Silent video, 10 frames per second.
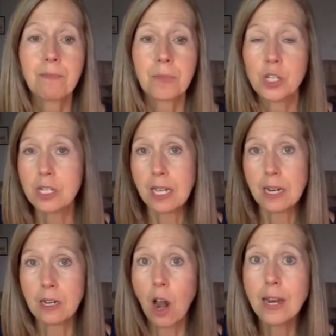She's
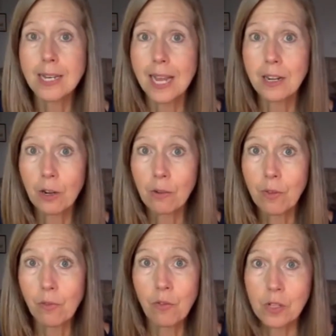not done
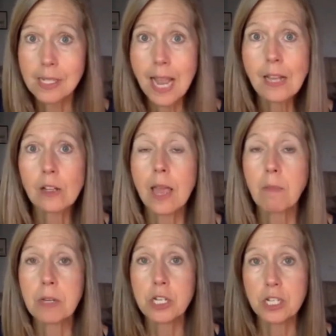the full cycle yet,
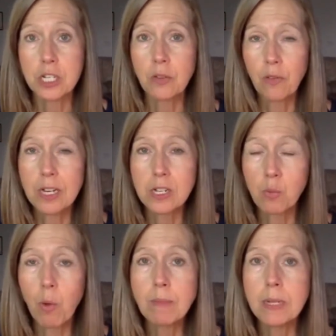but she's just finished
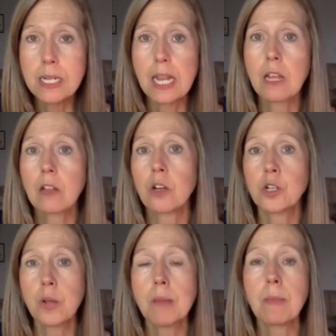one particular
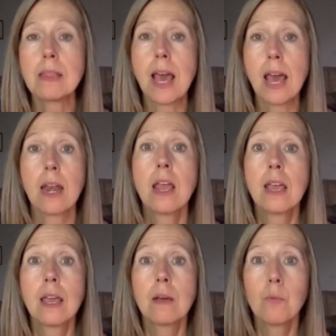treatment that
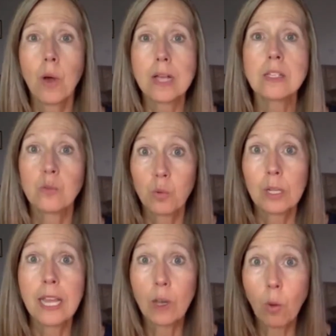was
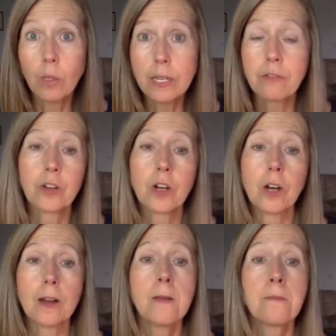really golden for
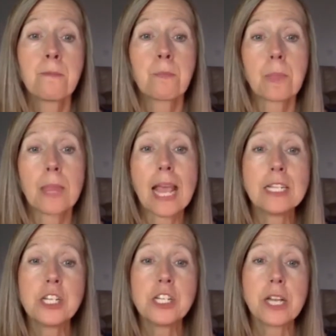her. And
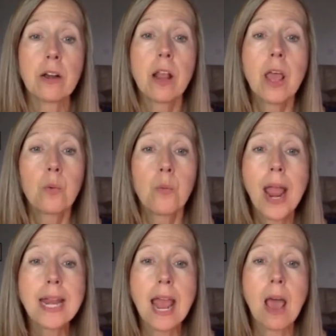she shared,
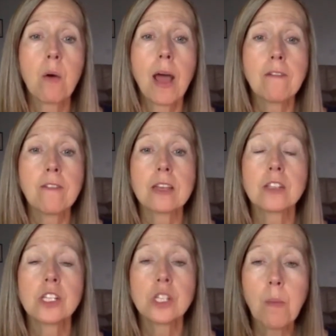right now I feel
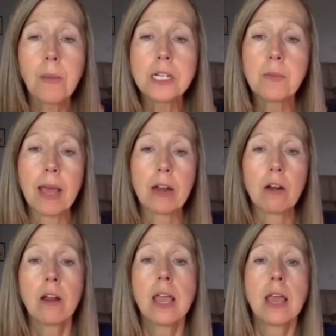so much
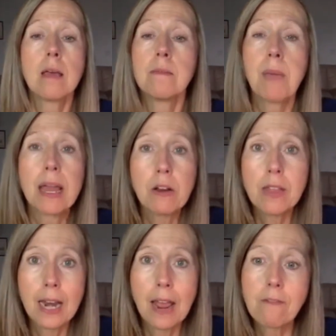better
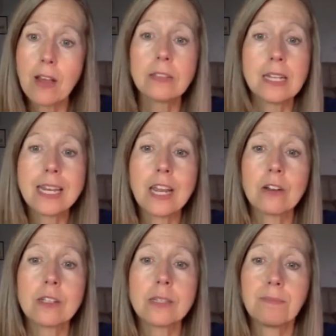than I felt in years.